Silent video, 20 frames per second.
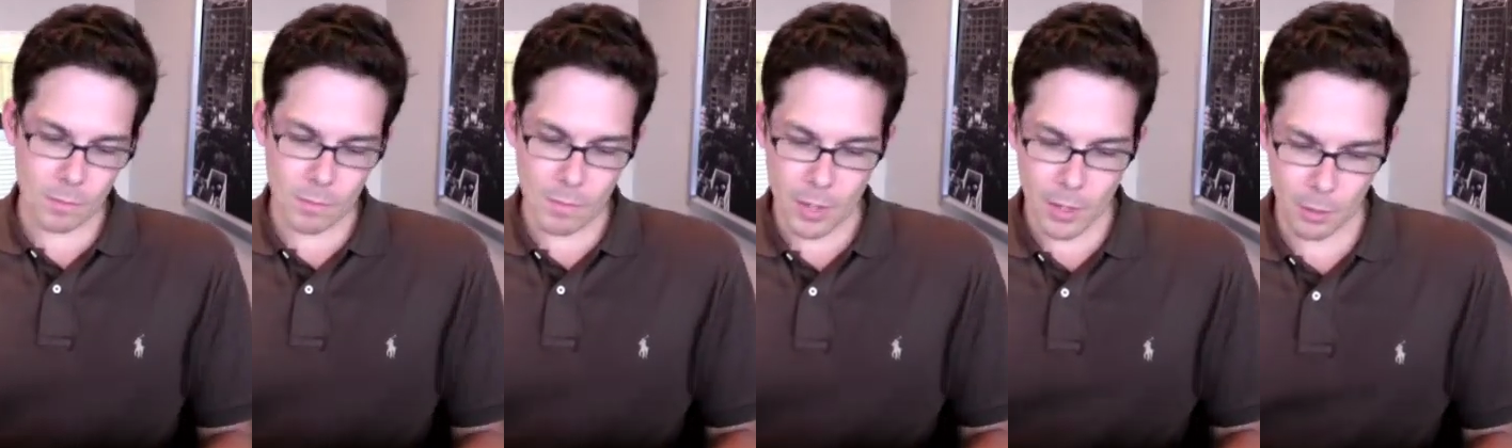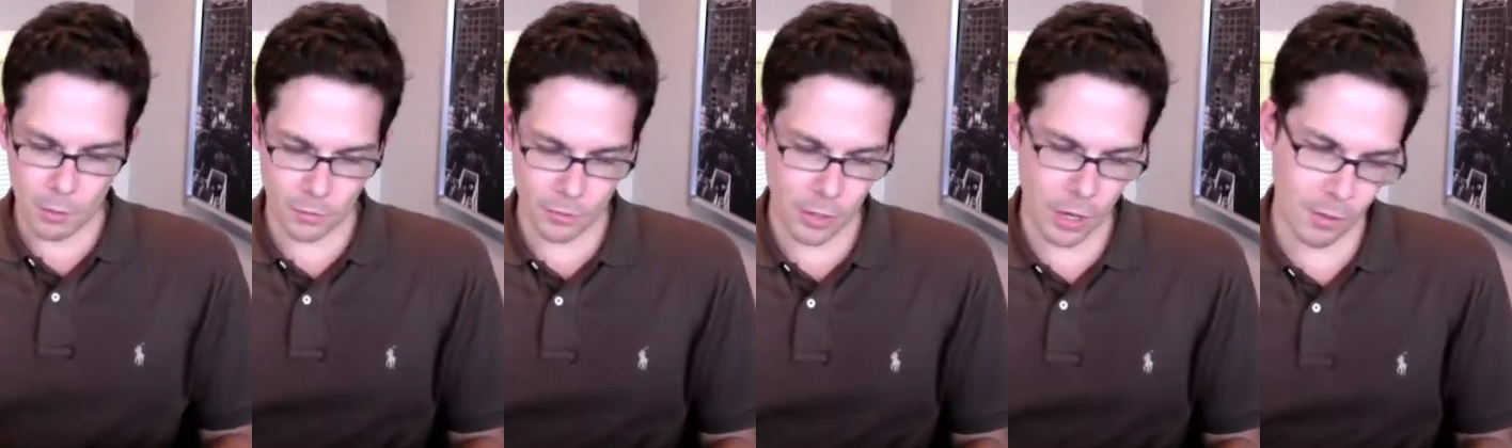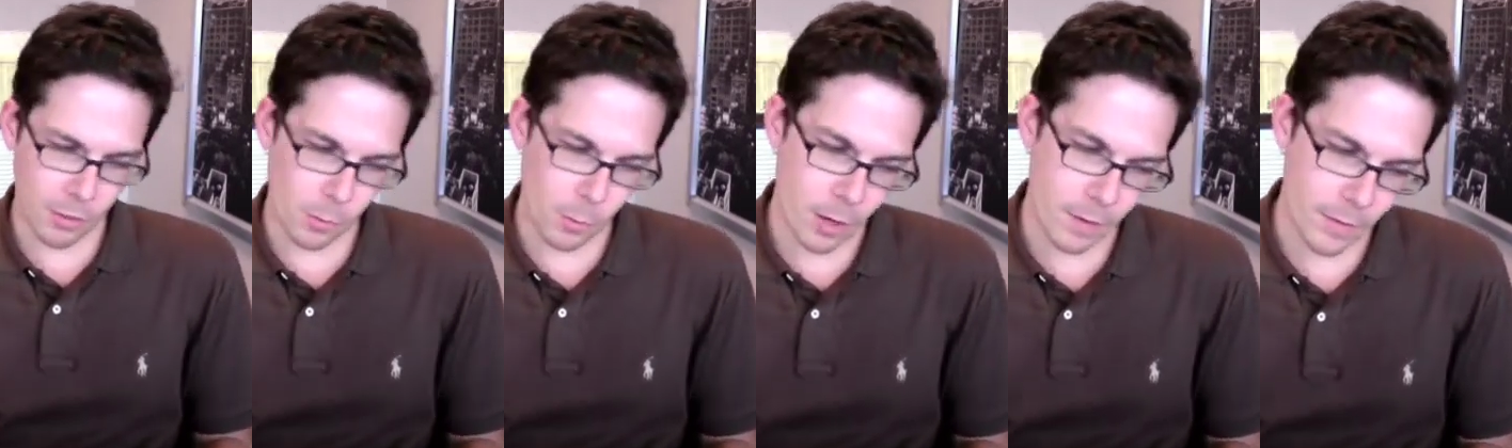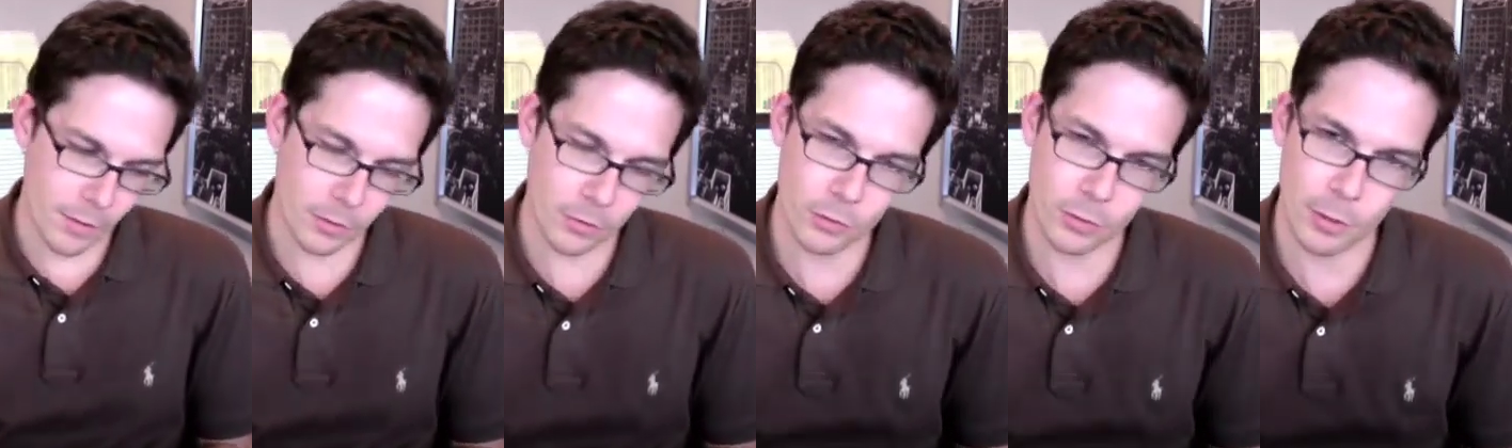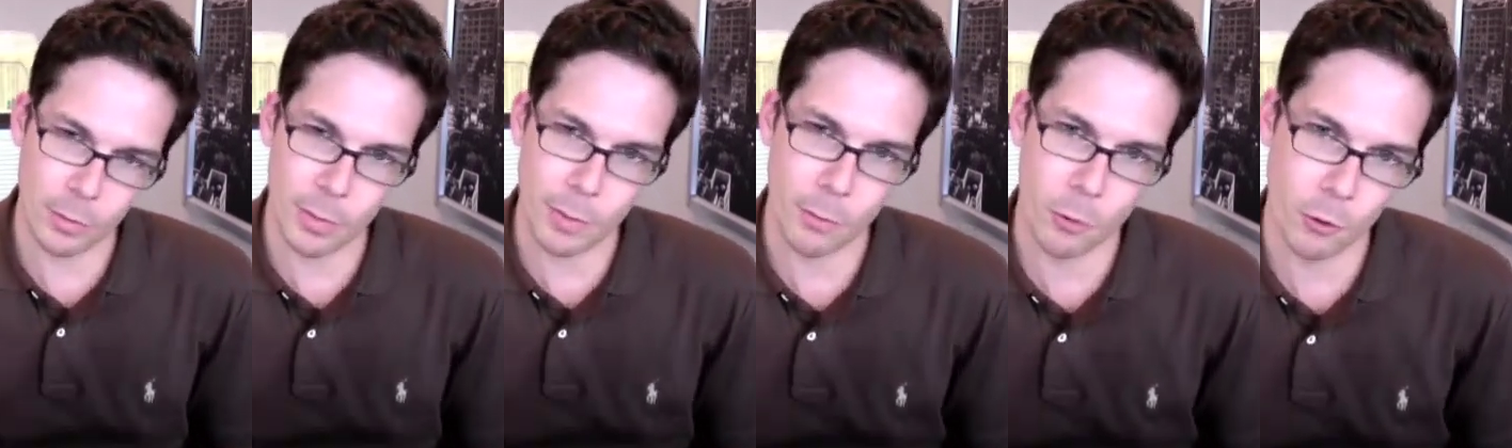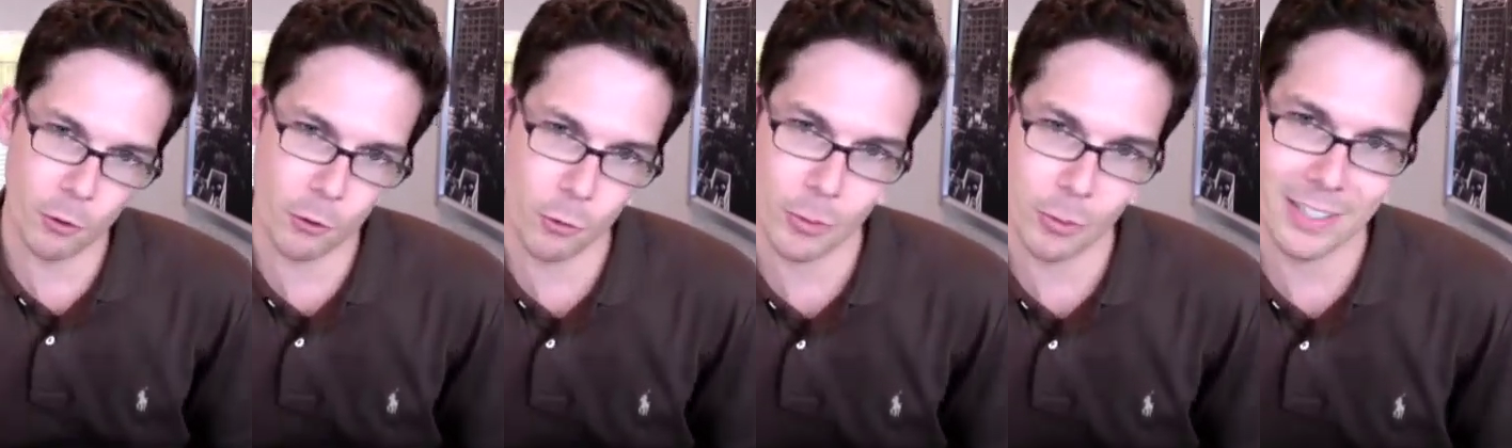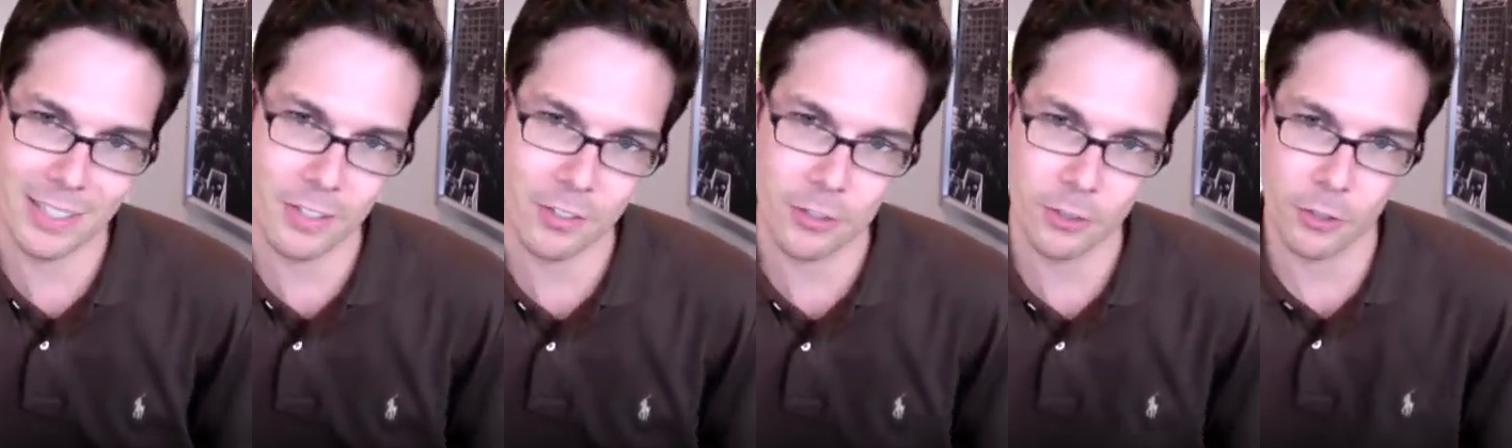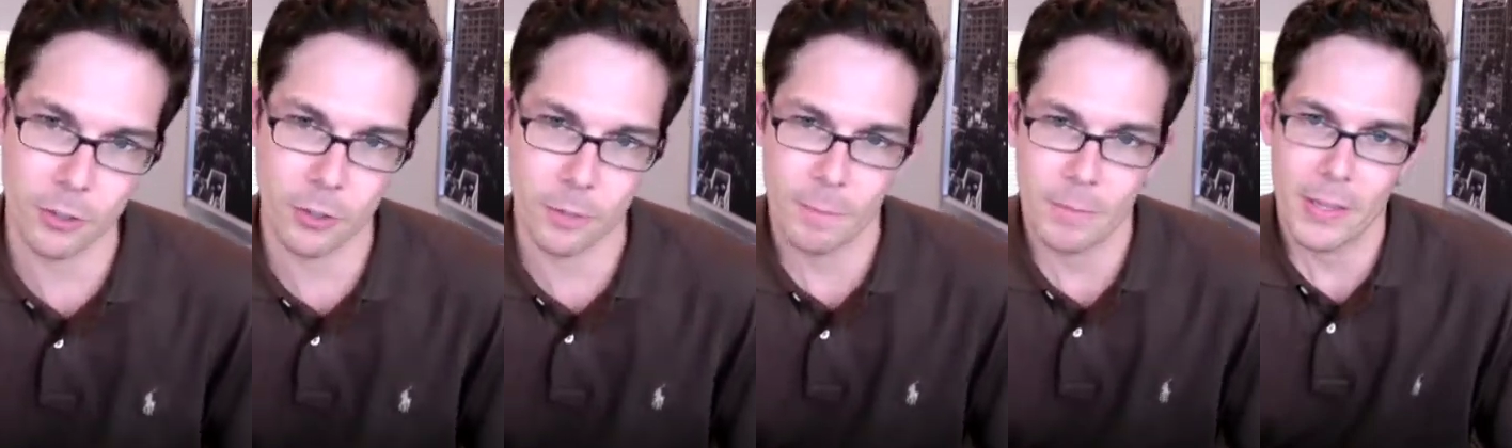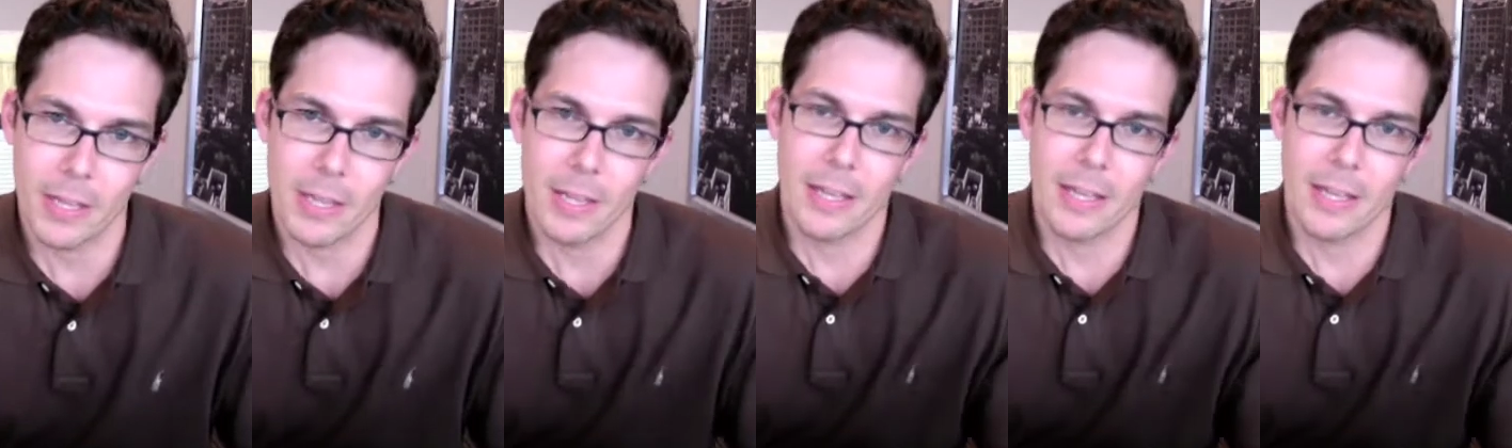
Here's another one. This is a little bit more traditional,